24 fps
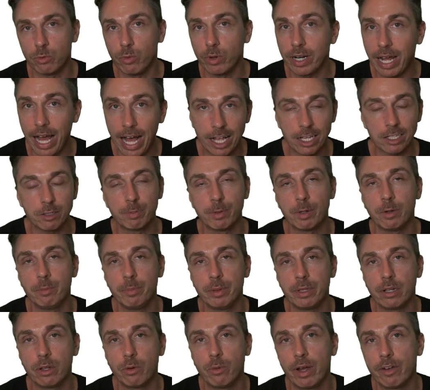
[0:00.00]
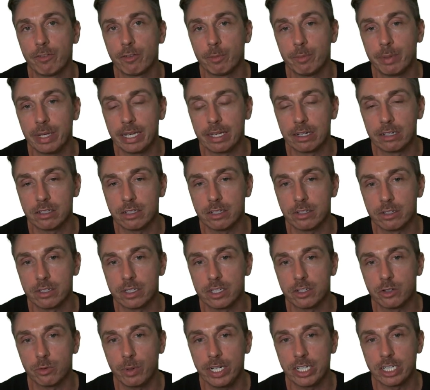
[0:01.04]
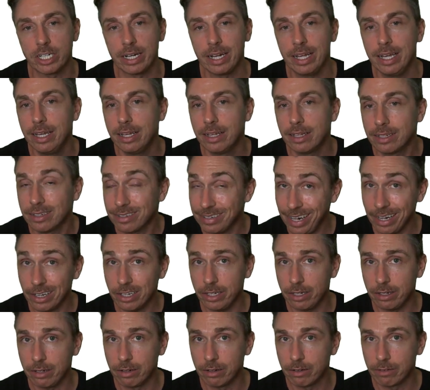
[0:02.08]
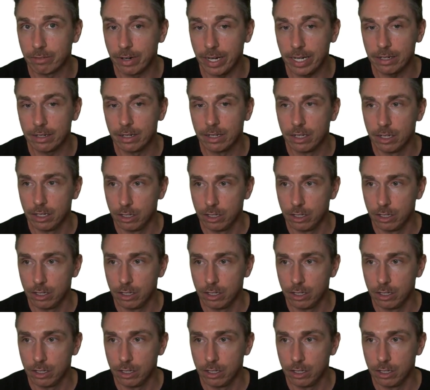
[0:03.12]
One hospital bill away from being in a serious situation. It's not good, right?